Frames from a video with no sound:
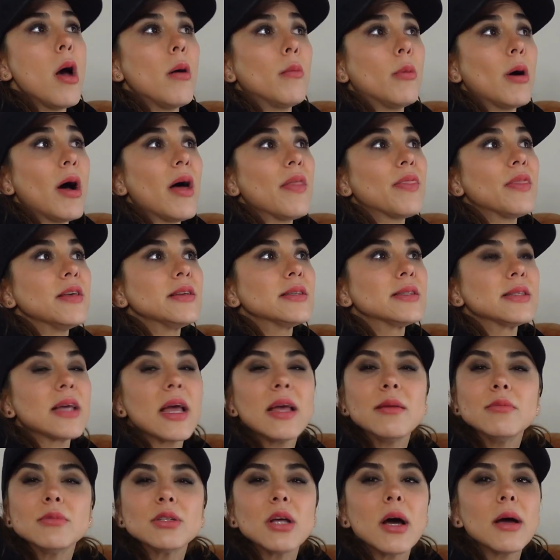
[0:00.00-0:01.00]
But at the
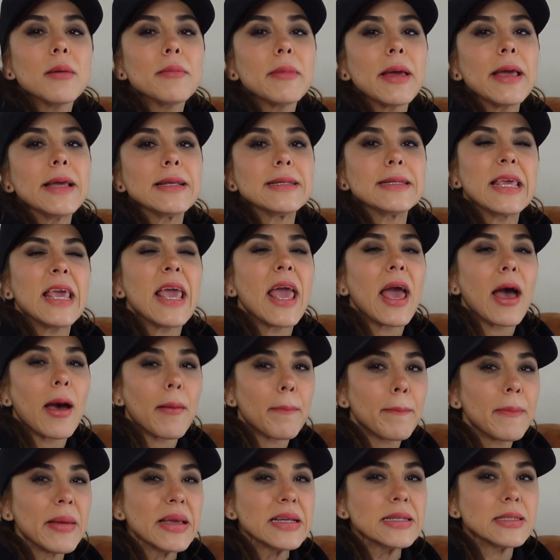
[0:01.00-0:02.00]
same time, it
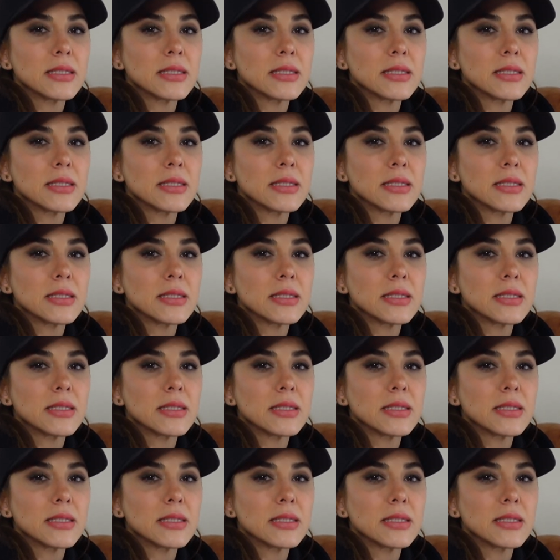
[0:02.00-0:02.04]
can be